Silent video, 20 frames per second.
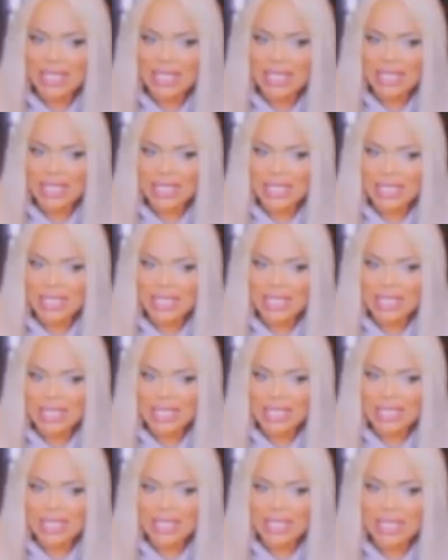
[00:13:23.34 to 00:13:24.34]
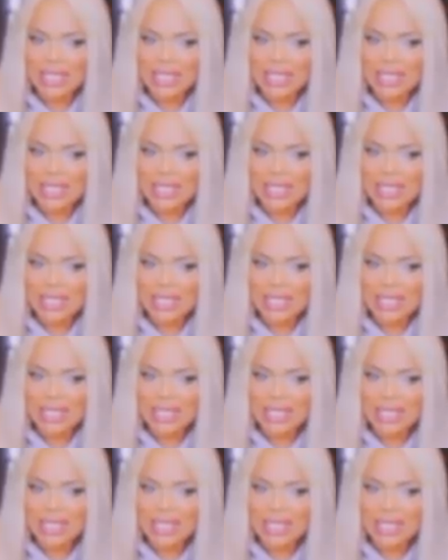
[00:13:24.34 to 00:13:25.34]

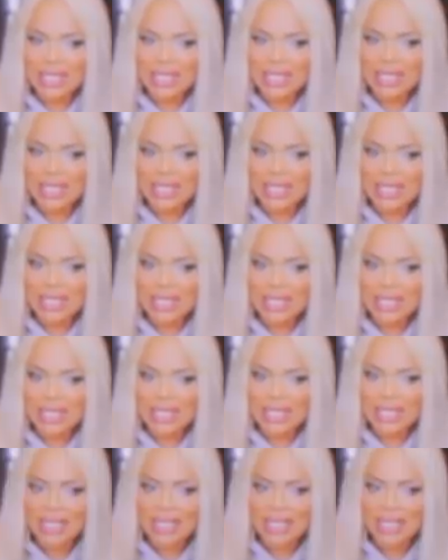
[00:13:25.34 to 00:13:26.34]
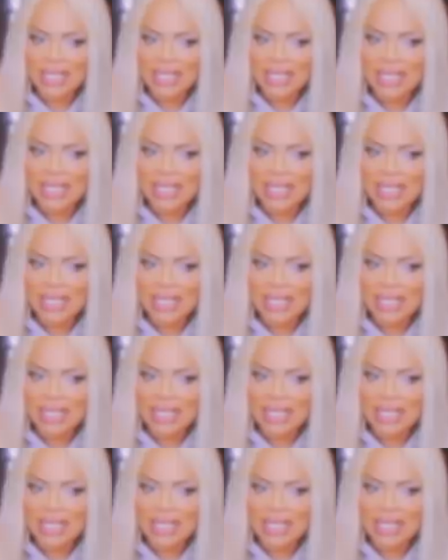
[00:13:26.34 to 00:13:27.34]

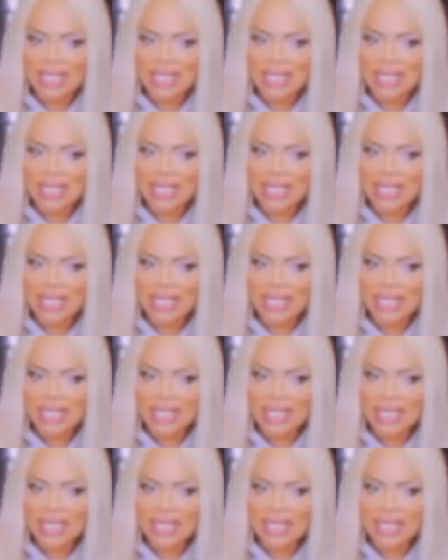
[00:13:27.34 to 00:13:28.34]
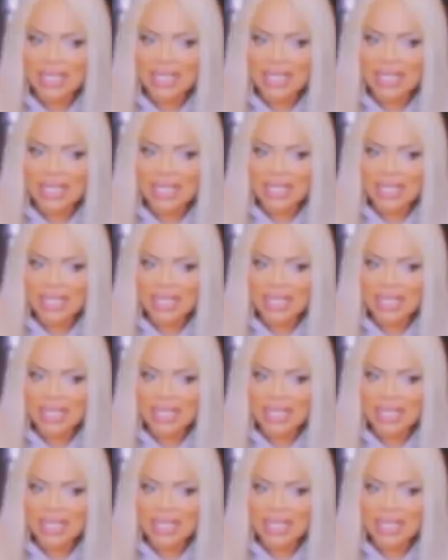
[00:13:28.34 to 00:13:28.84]
The person shown says nothing.